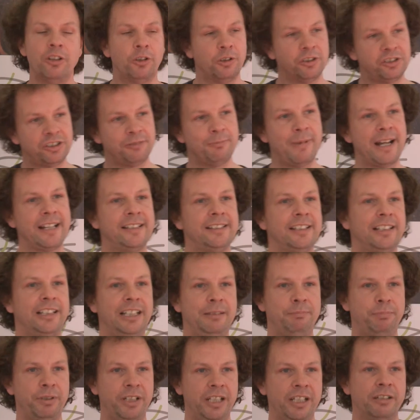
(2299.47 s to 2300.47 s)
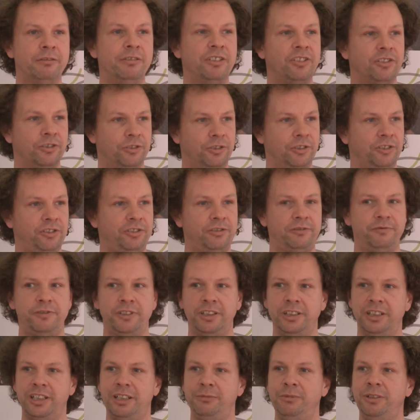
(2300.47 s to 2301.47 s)
automatically be a resource for
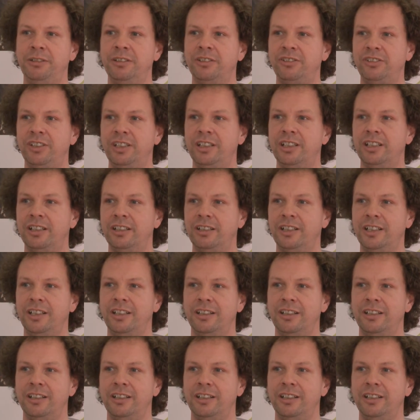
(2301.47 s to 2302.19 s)
the community that